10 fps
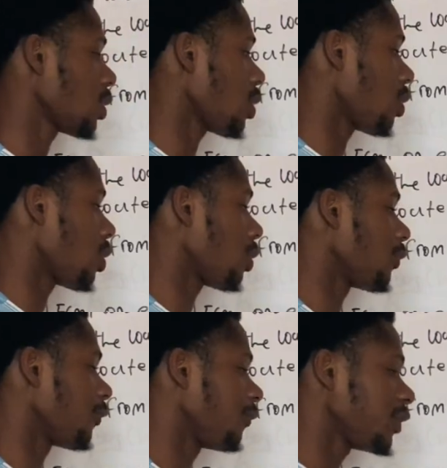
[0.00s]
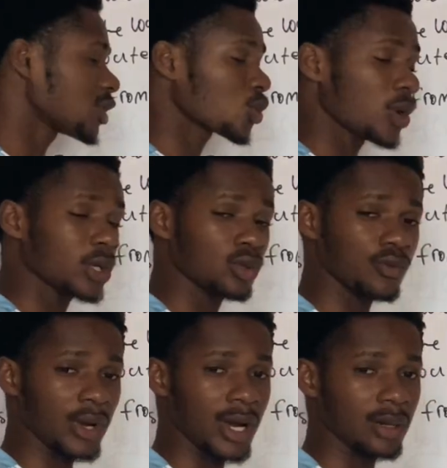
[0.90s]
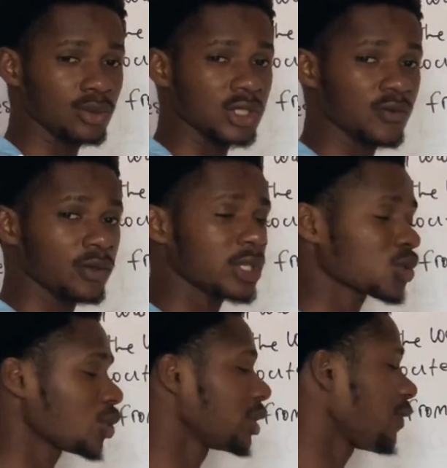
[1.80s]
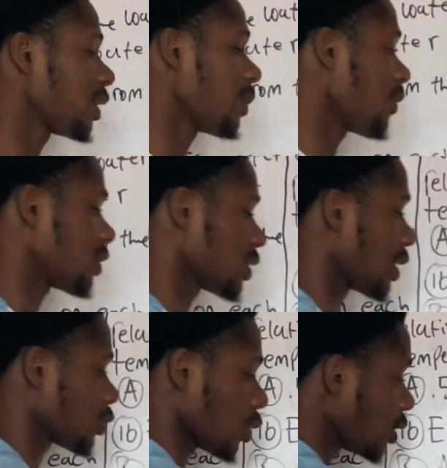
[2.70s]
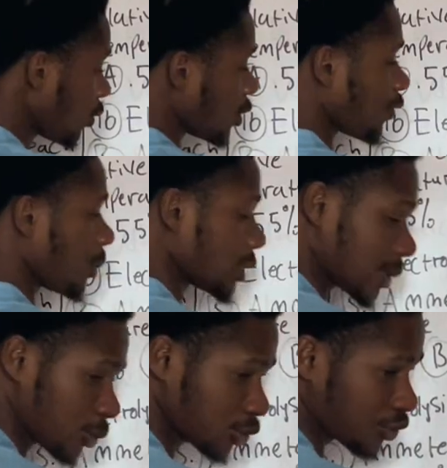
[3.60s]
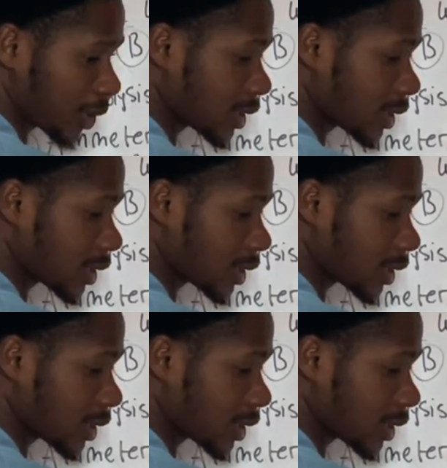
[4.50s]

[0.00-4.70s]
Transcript: or V squared over R, which is voltage squared divided by resistance. So any of these formulas I'm going to write